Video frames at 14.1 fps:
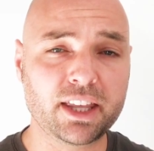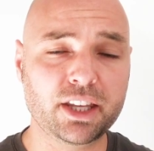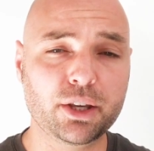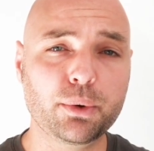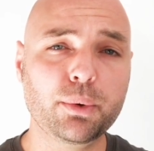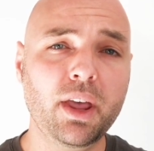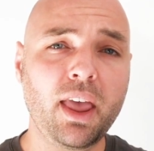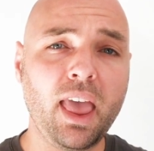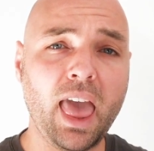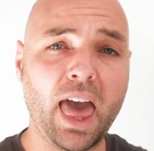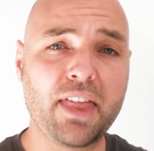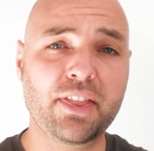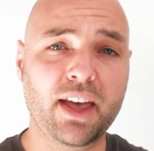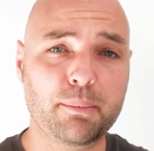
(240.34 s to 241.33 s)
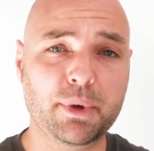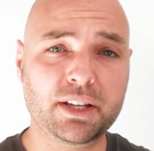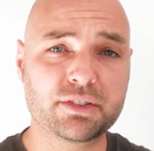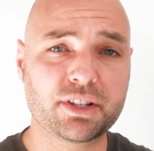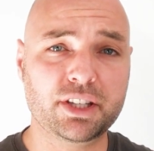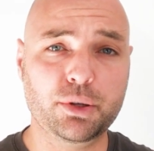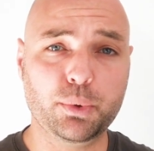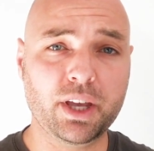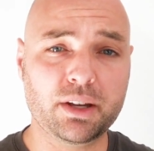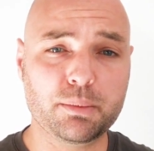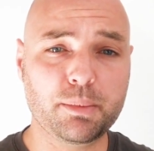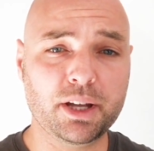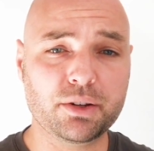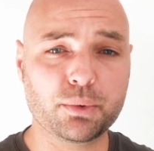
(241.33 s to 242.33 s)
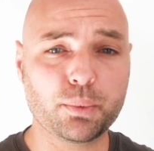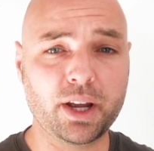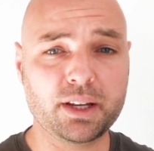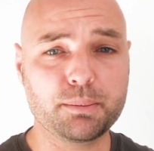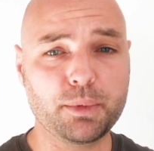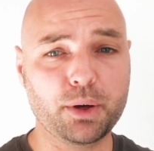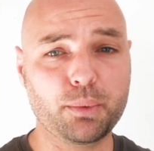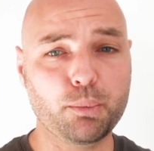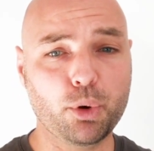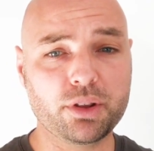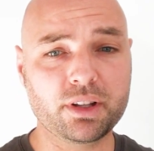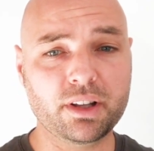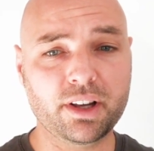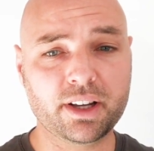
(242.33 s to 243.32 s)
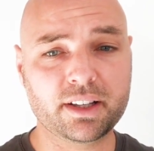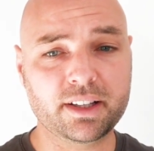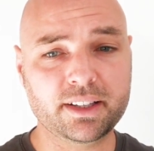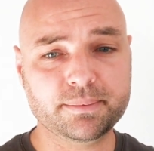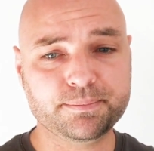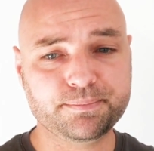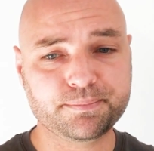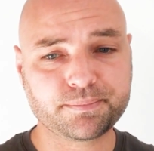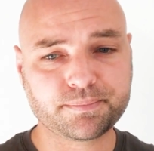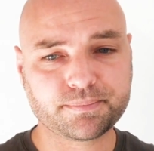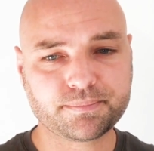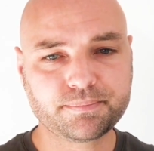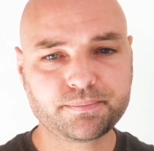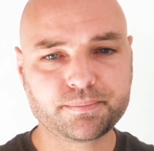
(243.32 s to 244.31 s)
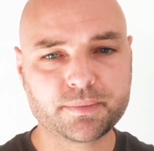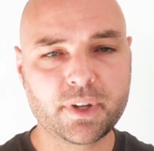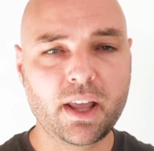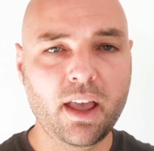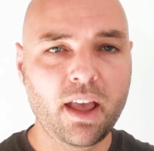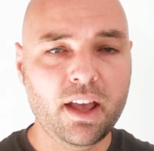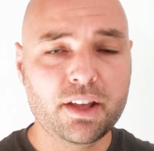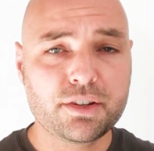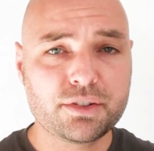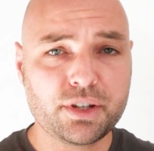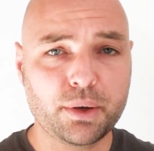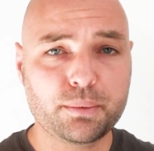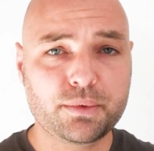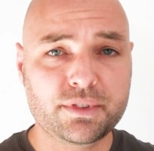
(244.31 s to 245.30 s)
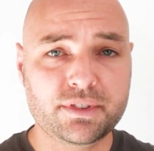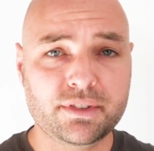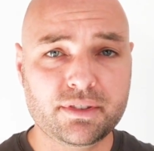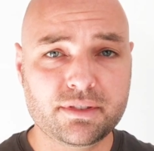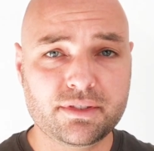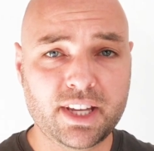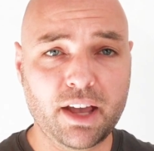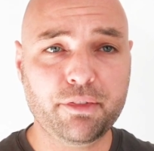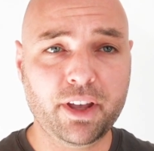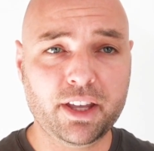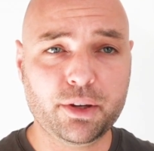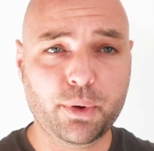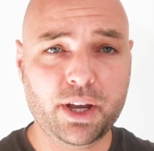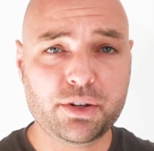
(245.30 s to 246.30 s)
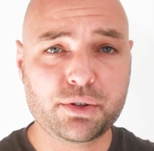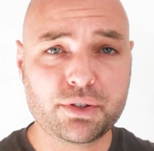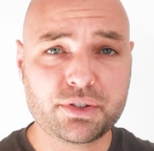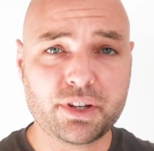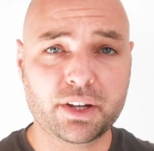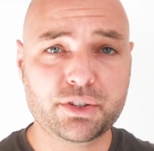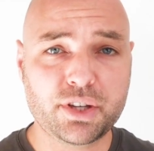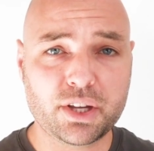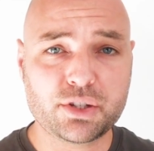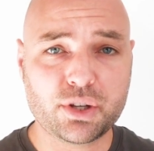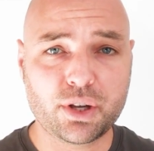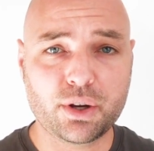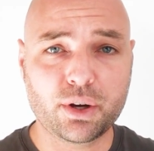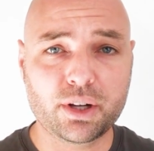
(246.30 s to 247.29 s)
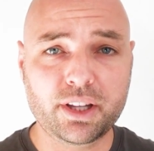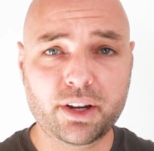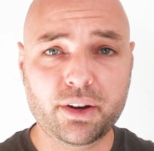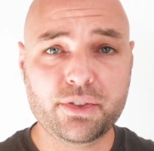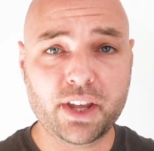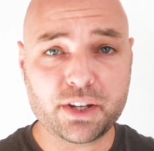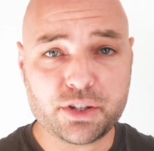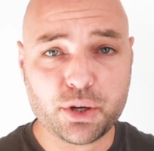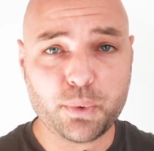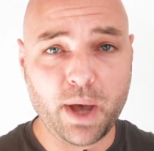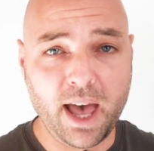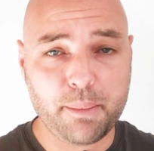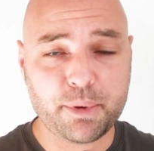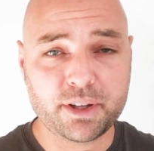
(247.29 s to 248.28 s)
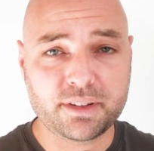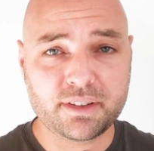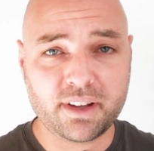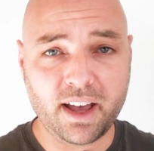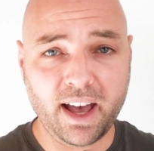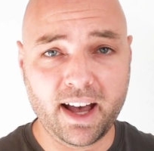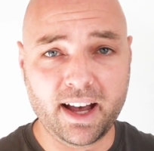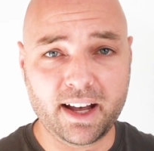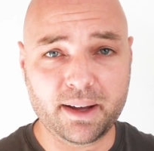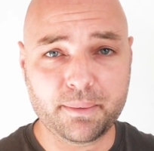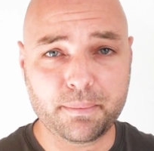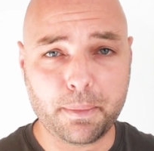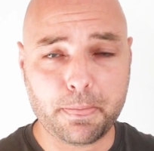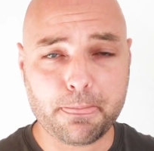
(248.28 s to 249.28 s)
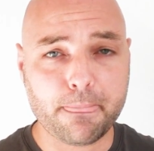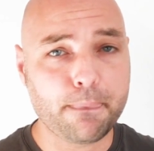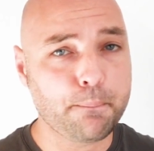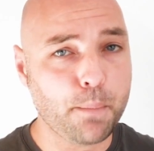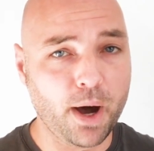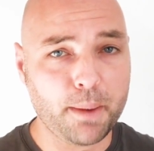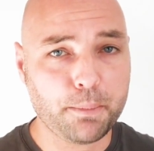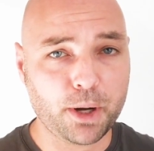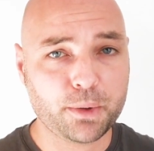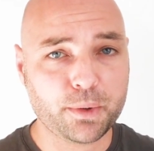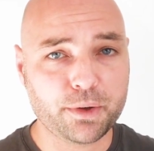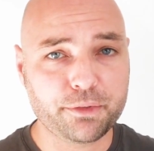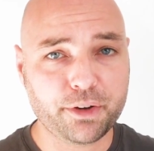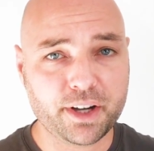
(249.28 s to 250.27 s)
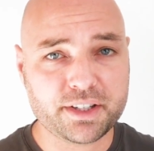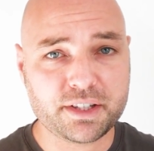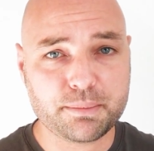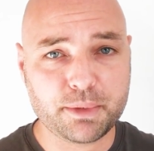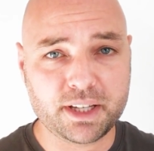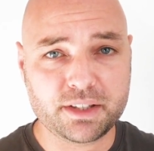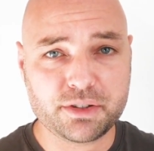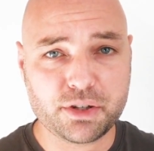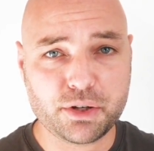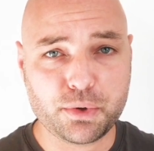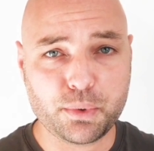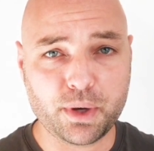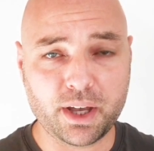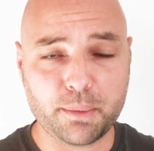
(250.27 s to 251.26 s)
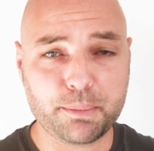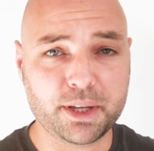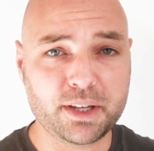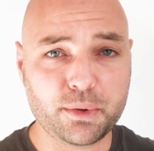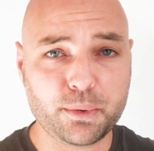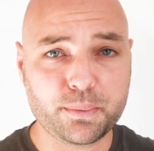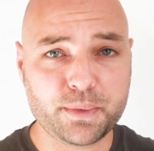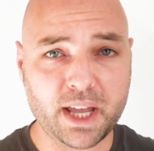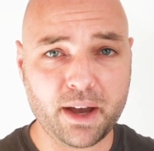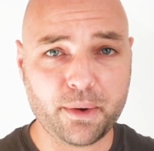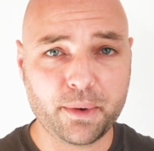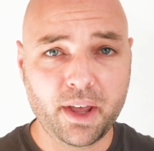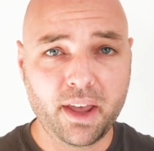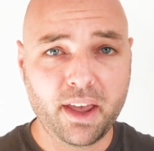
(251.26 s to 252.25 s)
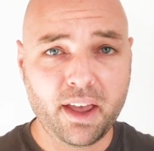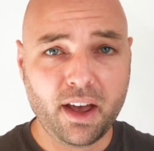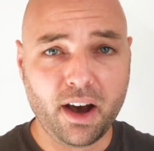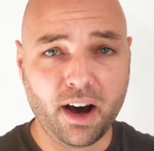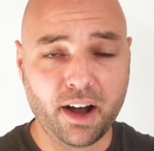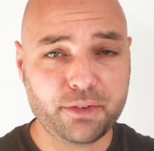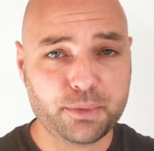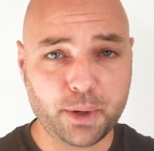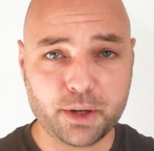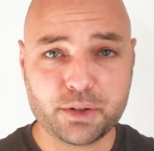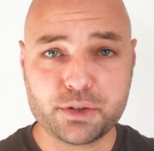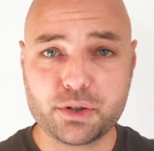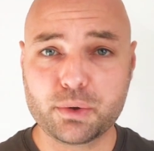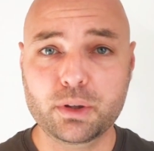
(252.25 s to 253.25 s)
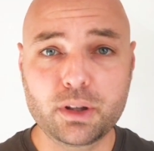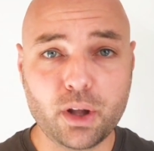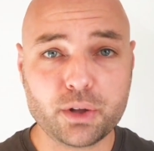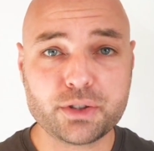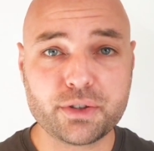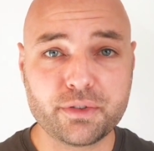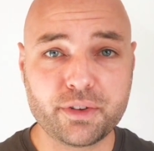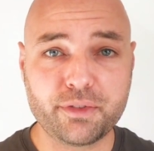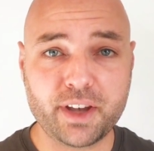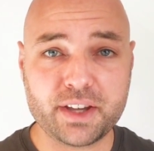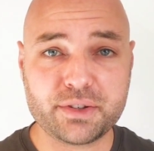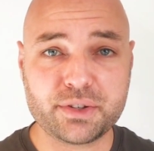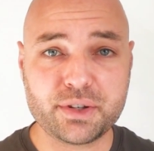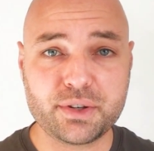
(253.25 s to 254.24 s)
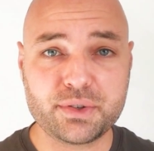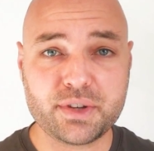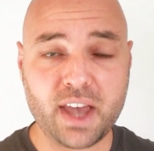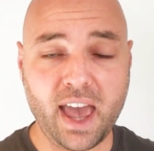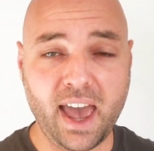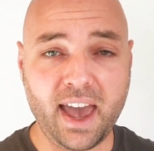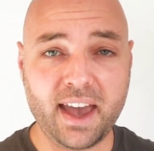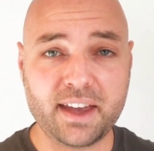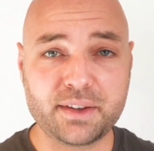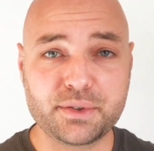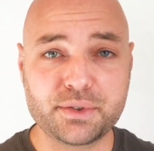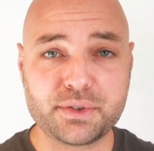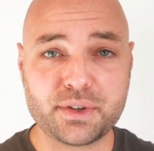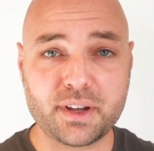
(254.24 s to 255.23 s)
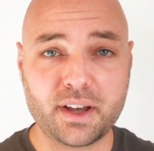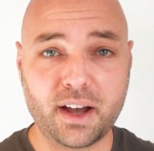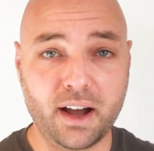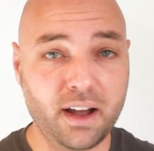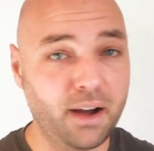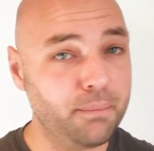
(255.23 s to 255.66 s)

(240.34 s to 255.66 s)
to value, and that means that you get a better rate, more than likely. So down valuations, I touched on earlier, they do happen. My broker invited me to appeal. Now, I've spoken to lots of investors, and